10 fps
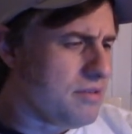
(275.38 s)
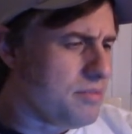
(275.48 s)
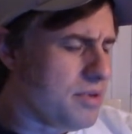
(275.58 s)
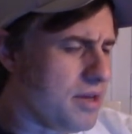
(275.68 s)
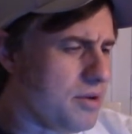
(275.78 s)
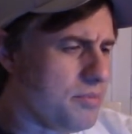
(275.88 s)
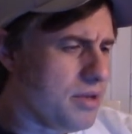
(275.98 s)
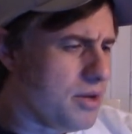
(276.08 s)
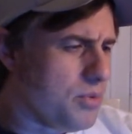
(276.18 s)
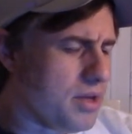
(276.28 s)
playing
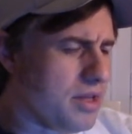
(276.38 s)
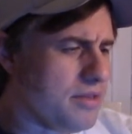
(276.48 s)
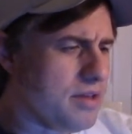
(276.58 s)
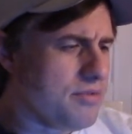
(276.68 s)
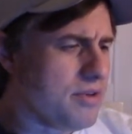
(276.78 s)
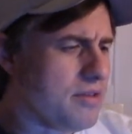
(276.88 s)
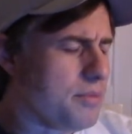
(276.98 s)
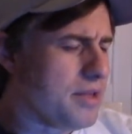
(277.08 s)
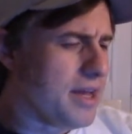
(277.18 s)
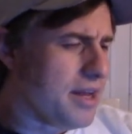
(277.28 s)
playing well on defense. I
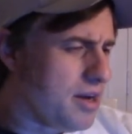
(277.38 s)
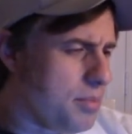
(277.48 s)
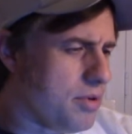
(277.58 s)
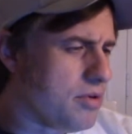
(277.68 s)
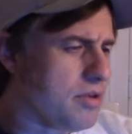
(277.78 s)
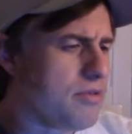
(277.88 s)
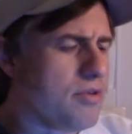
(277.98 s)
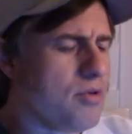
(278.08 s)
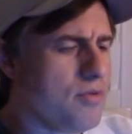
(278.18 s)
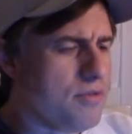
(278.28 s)
mean they had a couple early
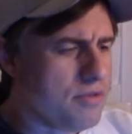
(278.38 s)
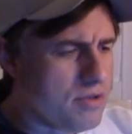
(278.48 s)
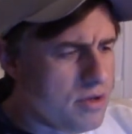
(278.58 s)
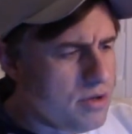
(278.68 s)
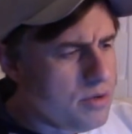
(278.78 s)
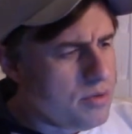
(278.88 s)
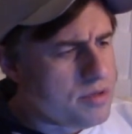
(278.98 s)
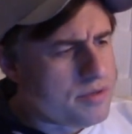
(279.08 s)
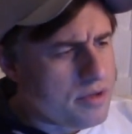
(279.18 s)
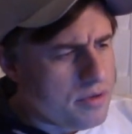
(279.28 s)
turnovers,
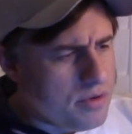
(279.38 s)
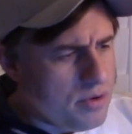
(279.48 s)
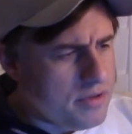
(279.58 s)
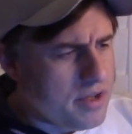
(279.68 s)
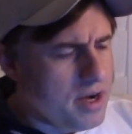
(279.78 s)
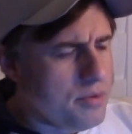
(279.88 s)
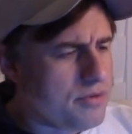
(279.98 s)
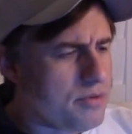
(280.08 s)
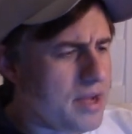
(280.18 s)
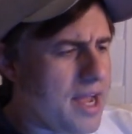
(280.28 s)
which you know of course Cowboys
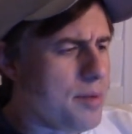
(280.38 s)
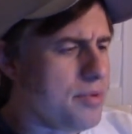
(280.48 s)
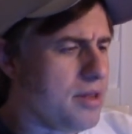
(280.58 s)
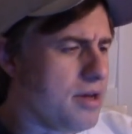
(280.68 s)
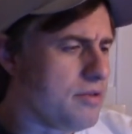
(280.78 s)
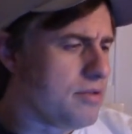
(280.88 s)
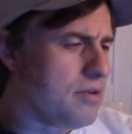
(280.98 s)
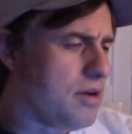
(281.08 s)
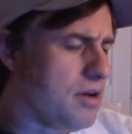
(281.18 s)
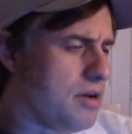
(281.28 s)
don't capitalize on,
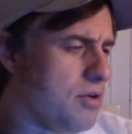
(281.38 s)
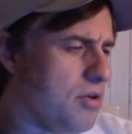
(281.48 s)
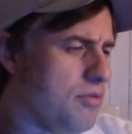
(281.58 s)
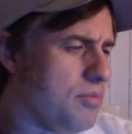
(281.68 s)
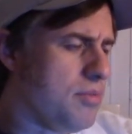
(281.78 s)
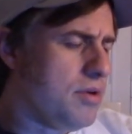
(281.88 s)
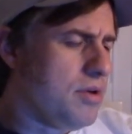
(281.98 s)
on all of them.